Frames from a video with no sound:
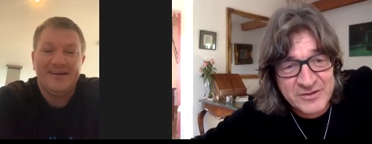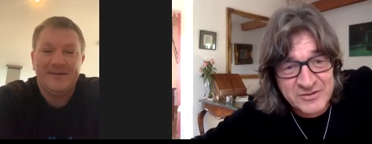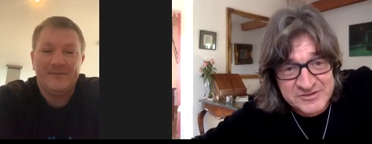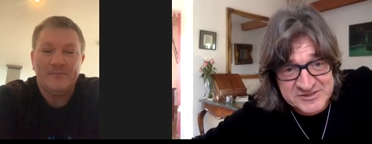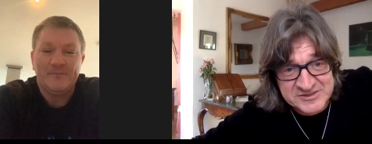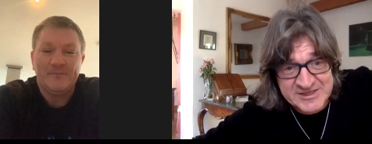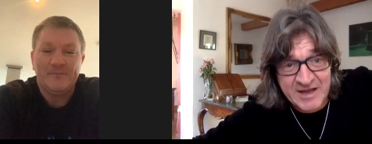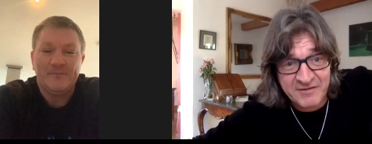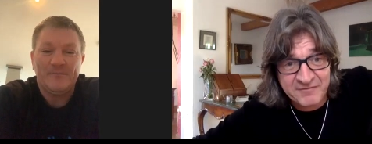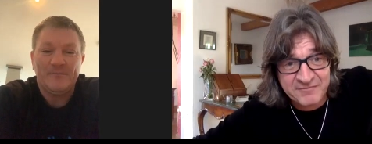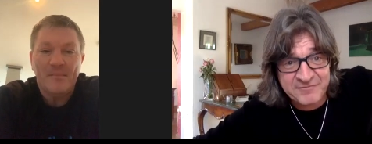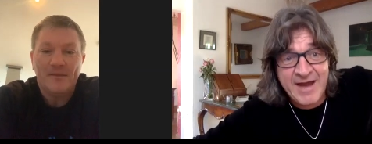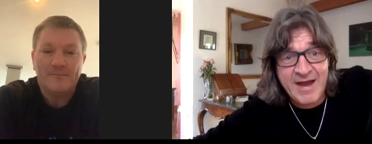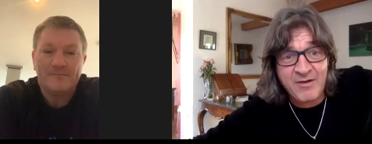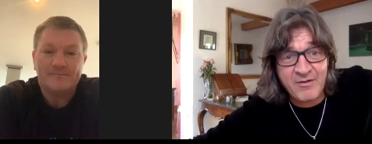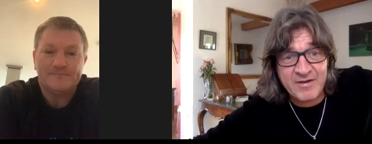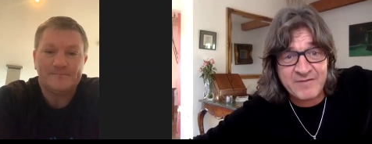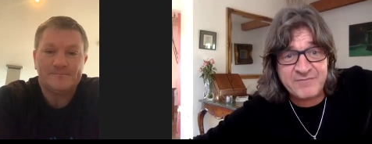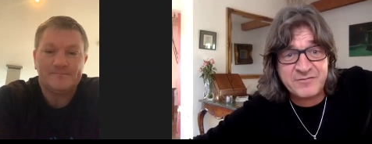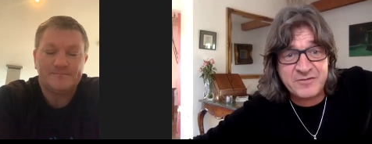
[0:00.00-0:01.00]
Speaker 1: yourself out
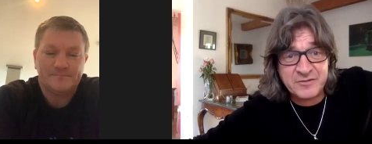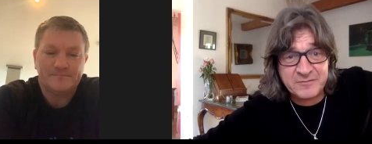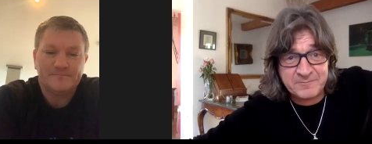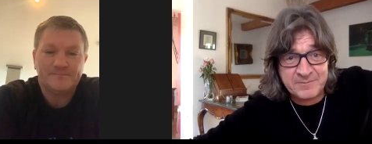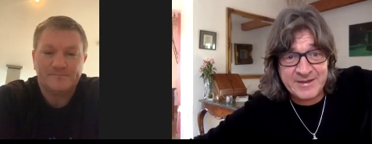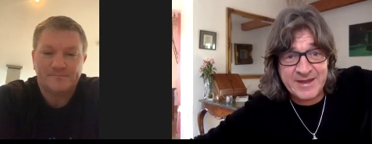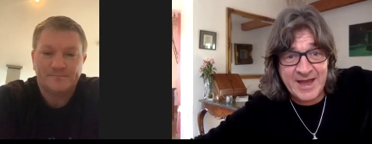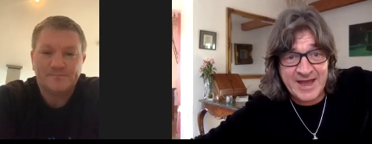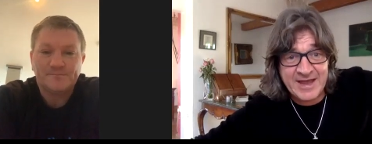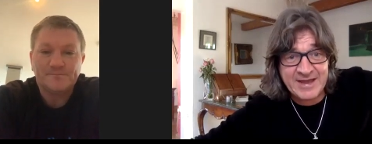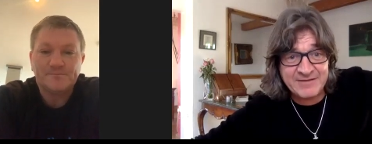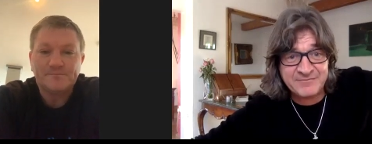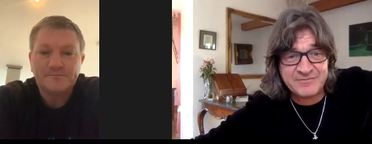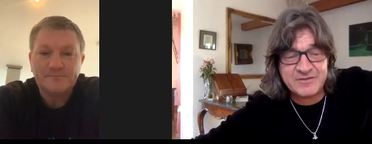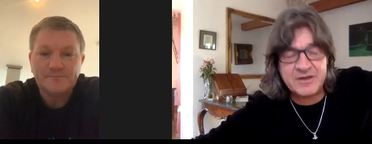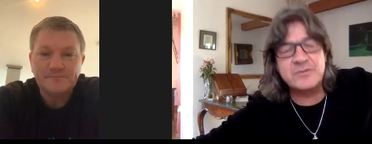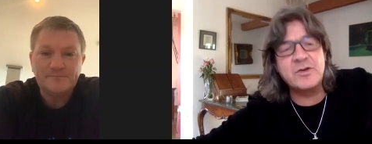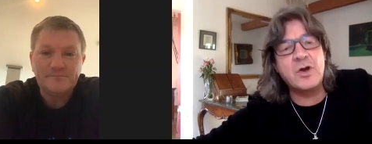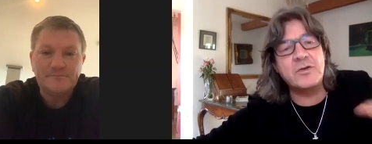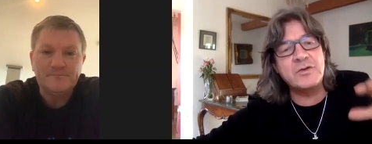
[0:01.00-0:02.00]
if you'd behaved
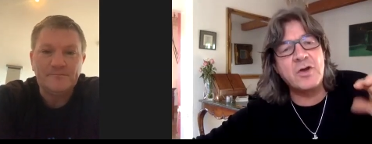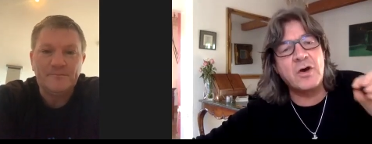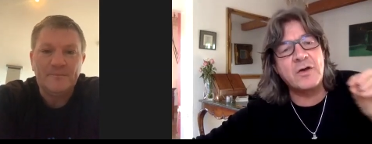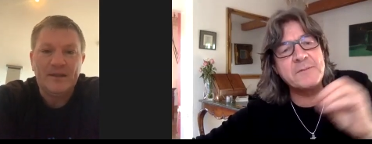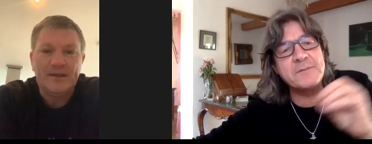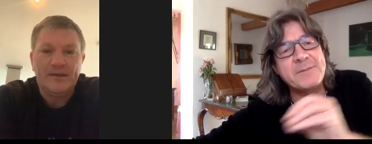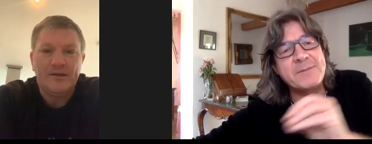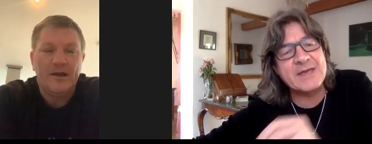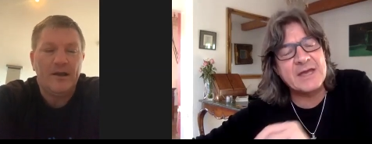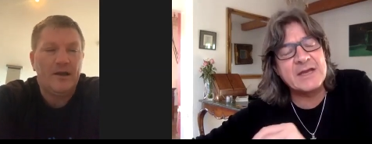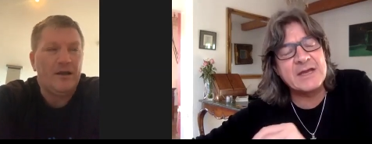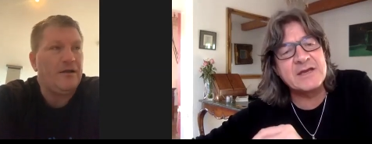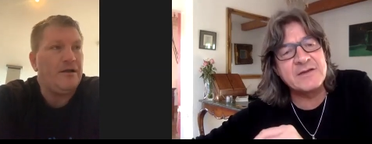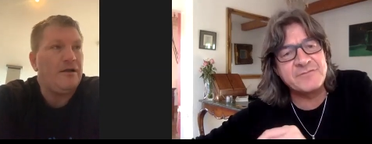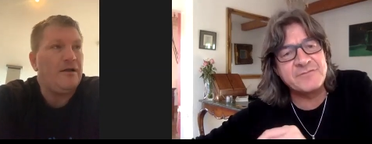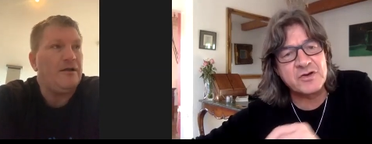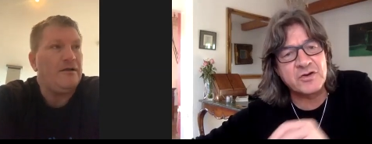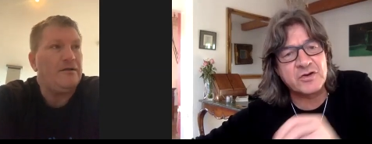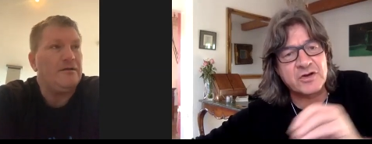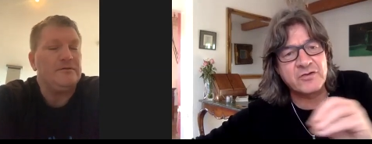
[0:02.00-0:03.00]
not not the beginning of
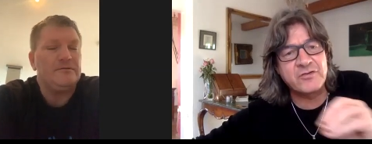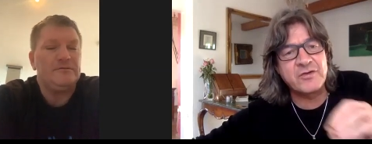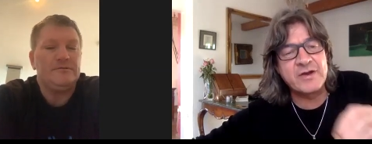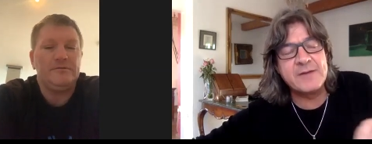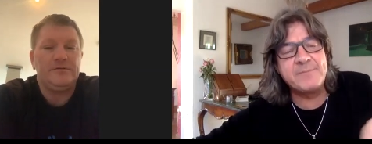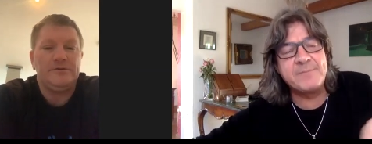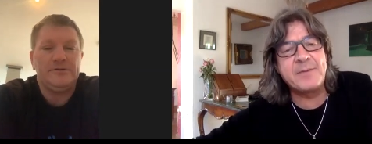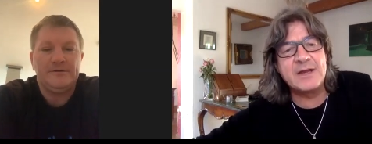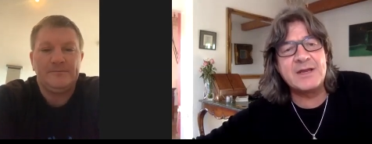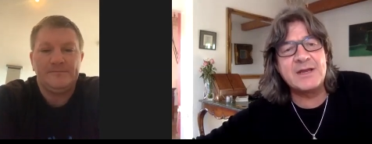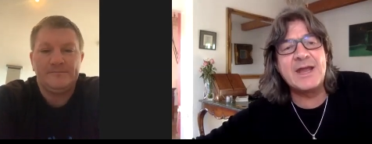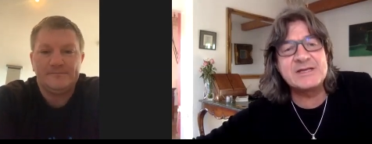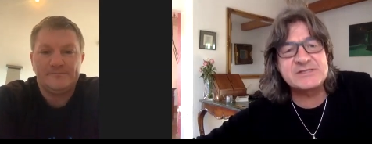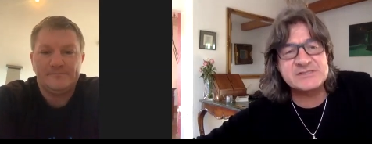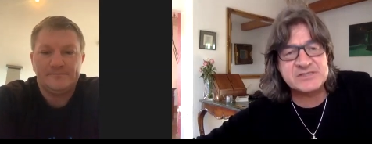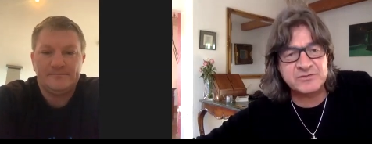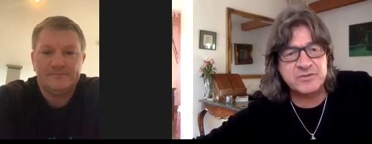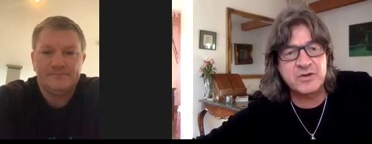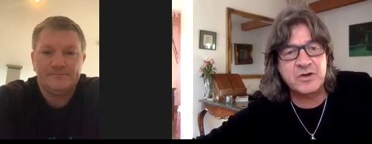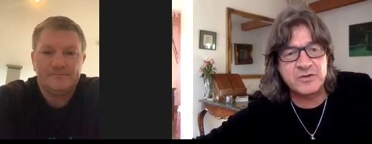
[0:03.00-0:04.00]
your career, but
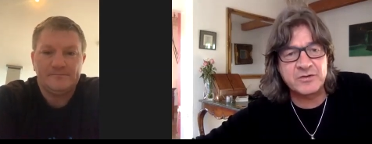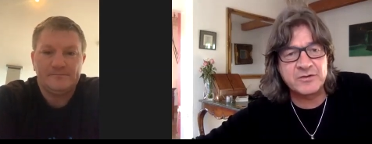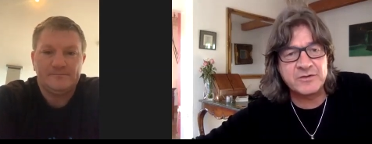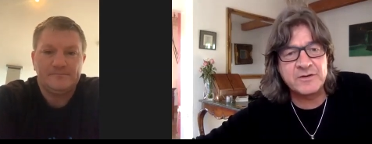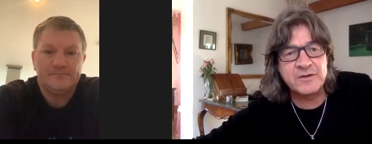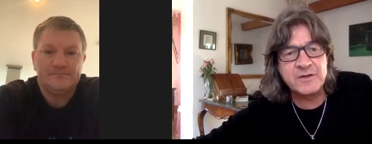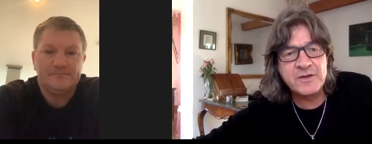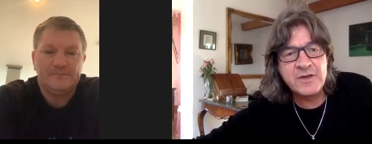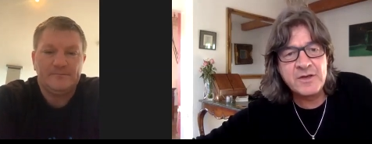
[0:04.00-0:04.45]
later on,